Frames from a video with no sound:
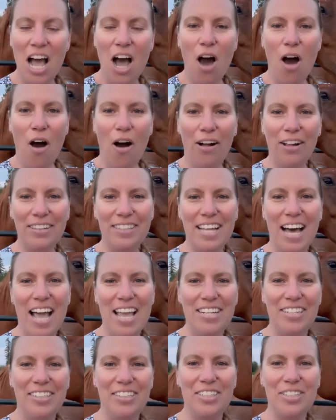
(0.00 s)

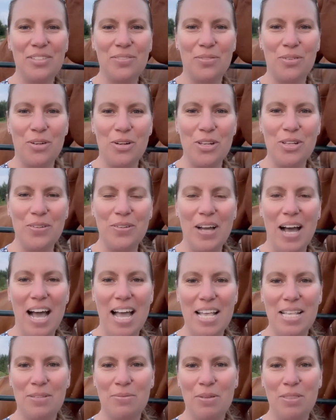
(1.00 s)
all-nighters for you
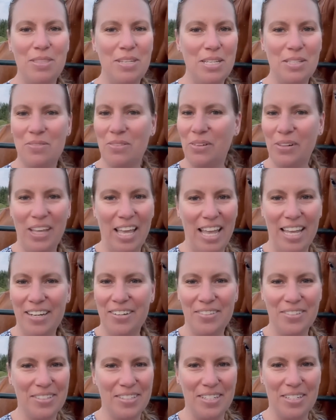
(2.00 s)
guys with these
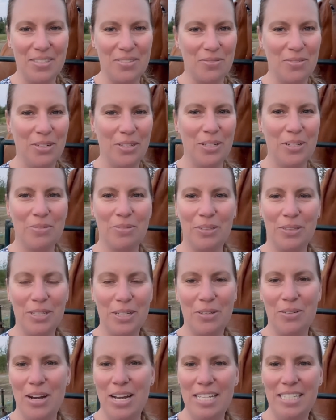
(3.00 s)
volcanoes. It's really, really
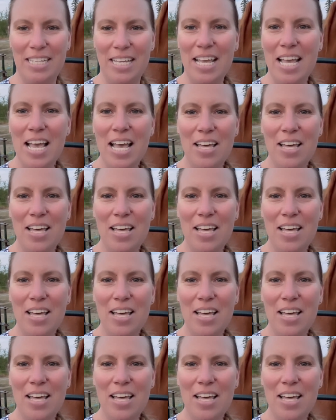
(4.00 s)
crazy.